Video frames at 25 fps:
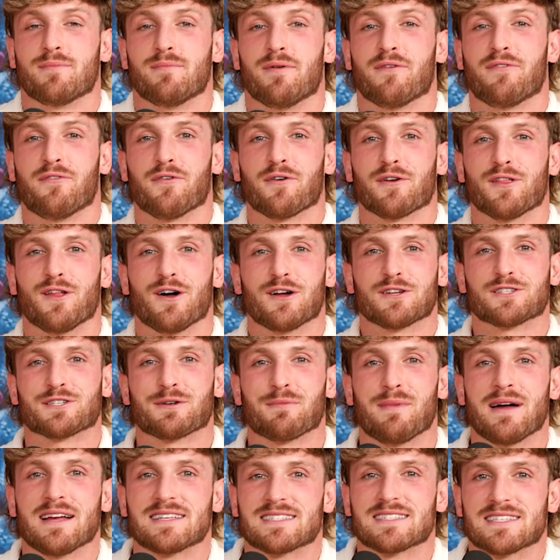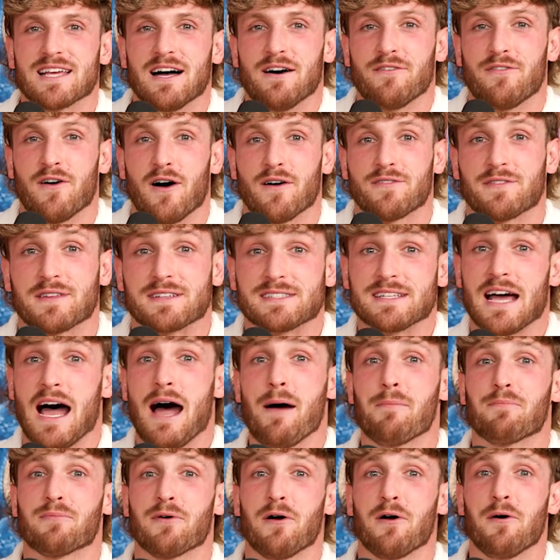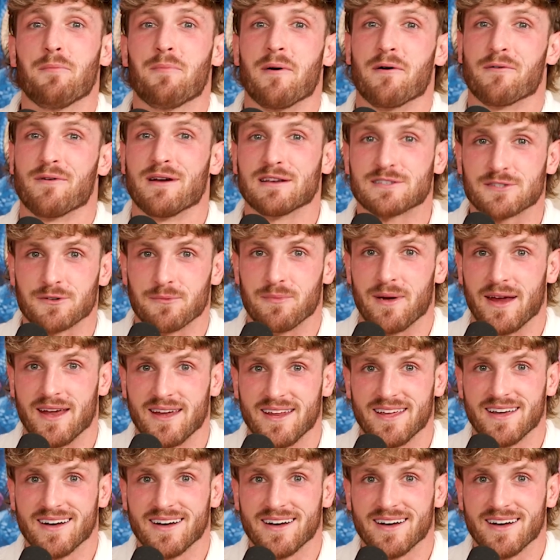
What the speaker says: has become an increasingly popular career path over the years,